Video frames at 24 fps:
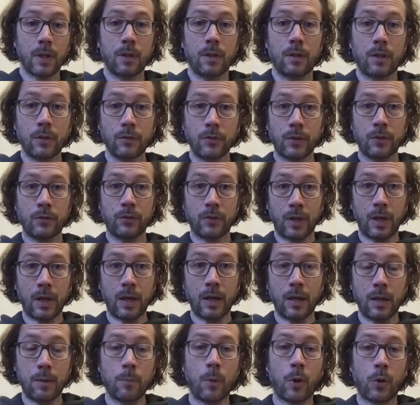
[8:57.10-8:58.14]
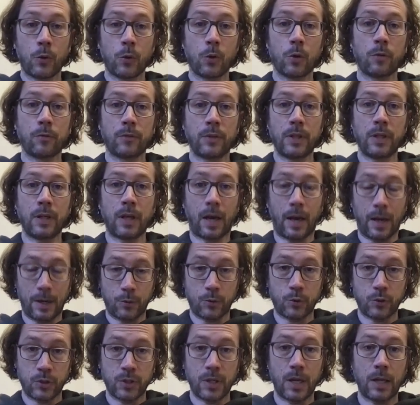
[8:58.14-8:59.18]
this is a model of the
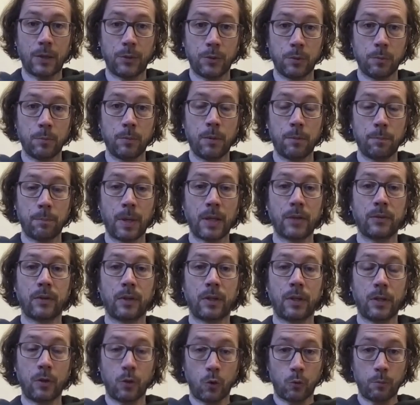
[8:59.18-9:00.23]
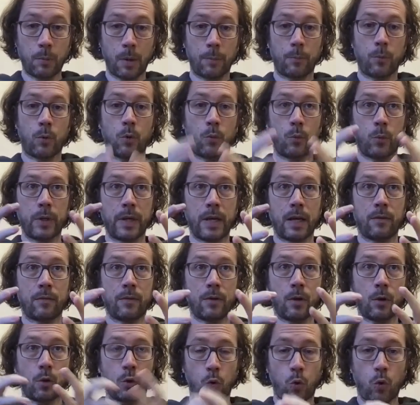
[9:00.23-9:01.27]
hydrogen atom. Basically, you remember we have
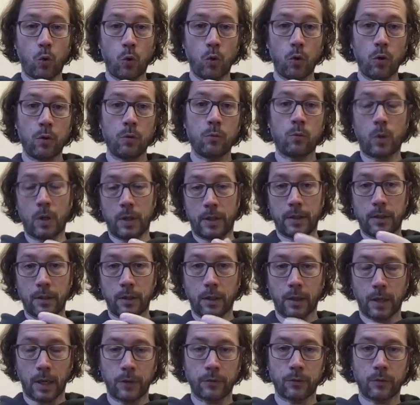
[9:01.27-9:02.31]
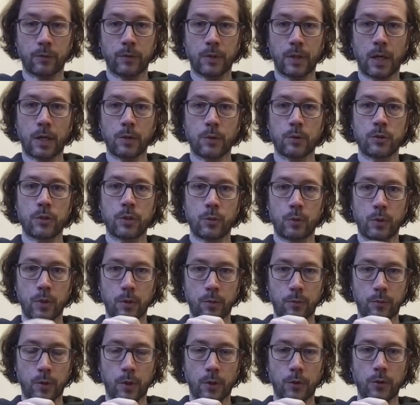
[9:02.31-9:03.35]
a core. Well, in the case of the hydrogen,
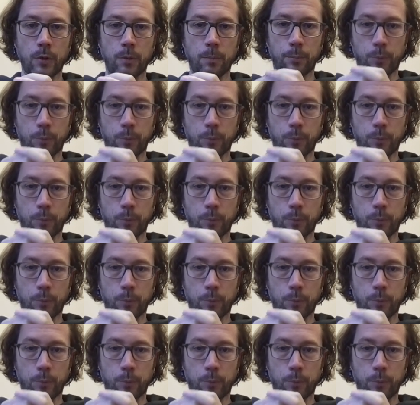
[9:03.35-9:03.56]
you've got the